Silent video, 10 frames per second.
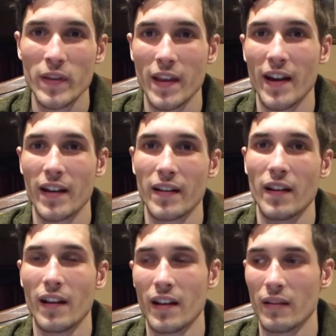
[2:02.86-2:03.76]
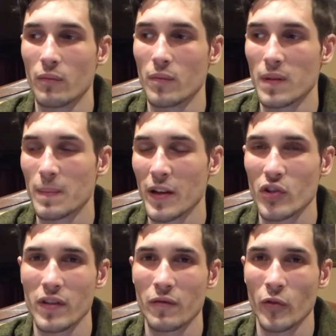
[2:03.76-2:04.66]
with that,
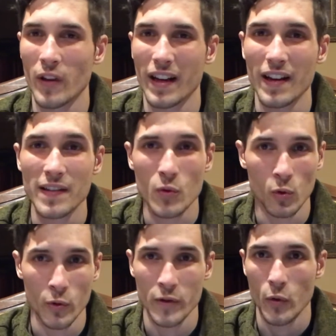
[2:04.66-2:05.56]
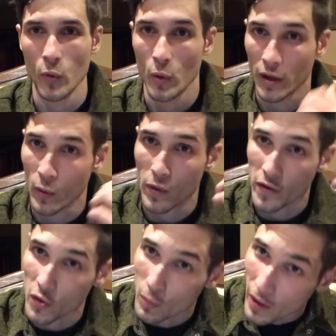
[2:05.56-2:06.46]
especially for like high schoolers who are working
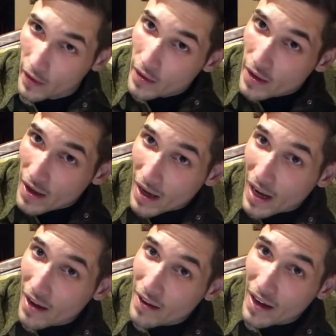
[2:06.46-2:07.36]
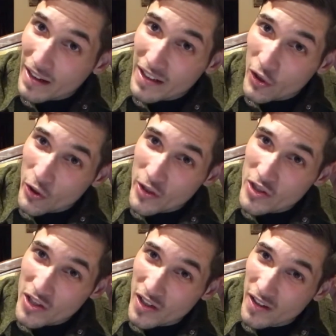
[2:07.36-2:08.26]
with you, but I'd
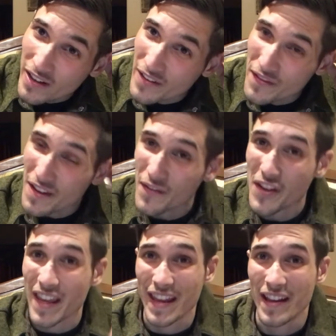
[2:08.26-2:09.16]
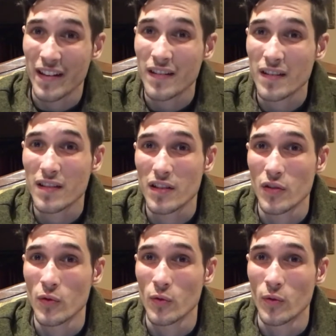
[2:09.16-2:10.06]
encourage you, if you can,
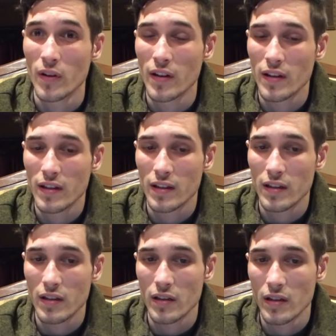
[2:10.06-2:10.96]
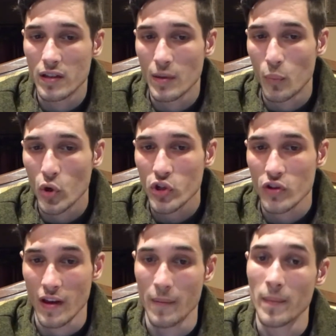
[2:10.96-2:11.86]
to push
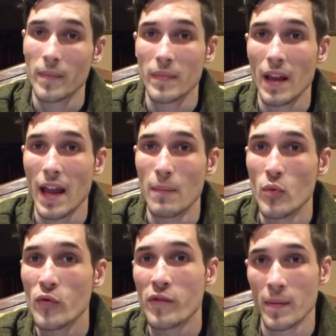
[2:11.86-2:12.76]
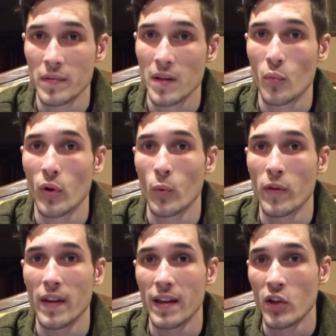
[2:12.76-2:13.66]
them and move them to the point where
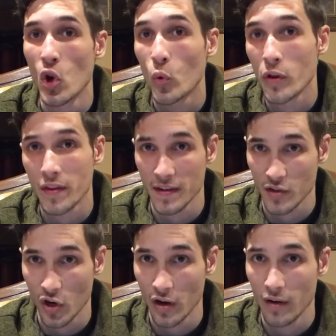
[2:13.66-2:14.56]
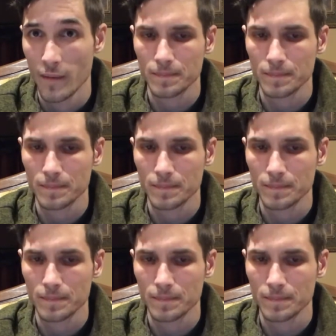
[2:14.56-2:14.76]
they know where things are.